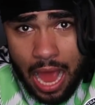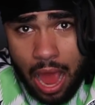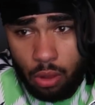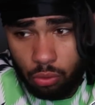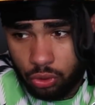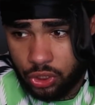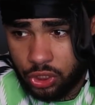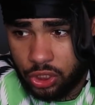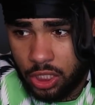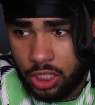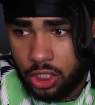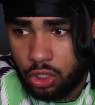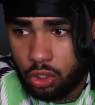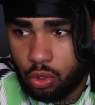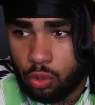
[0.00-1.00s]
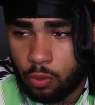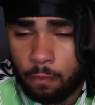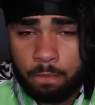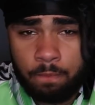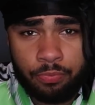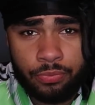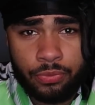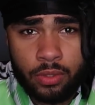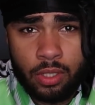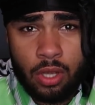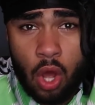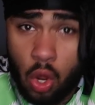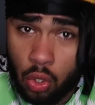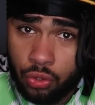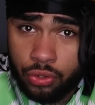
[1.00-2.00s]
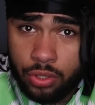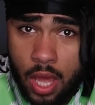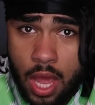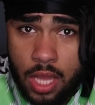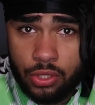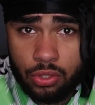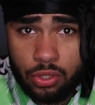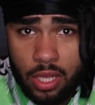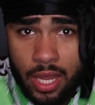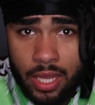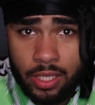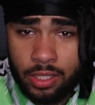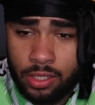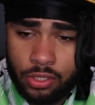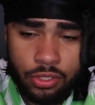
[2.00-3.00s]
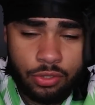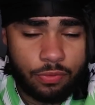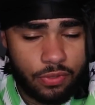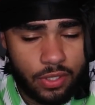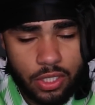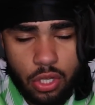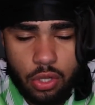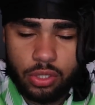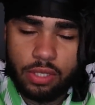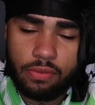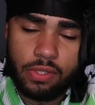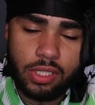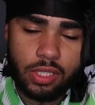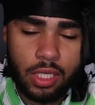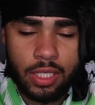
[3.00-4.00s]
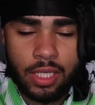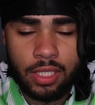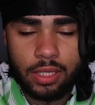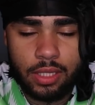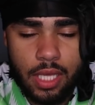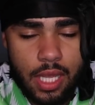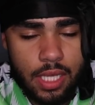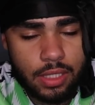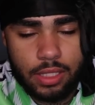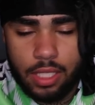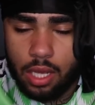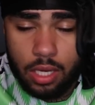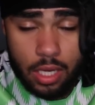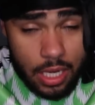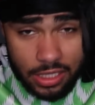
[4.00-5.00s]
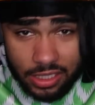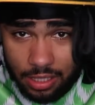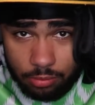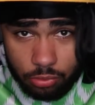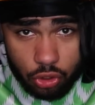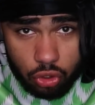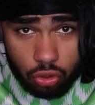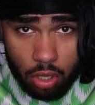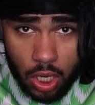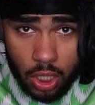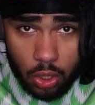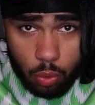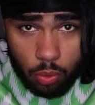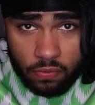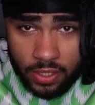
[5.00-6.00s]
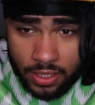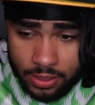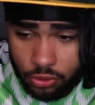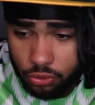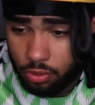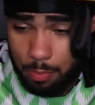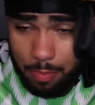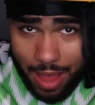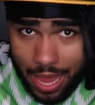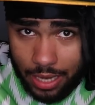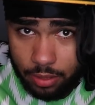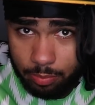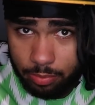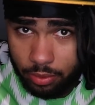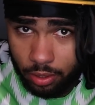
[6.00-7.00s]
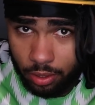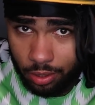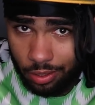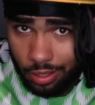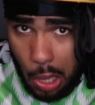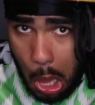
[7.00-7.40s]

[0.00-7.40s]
and we'll see you on Thursday. Videos every Sunday and Thursday, unless I'm drunk with an Insta bad B.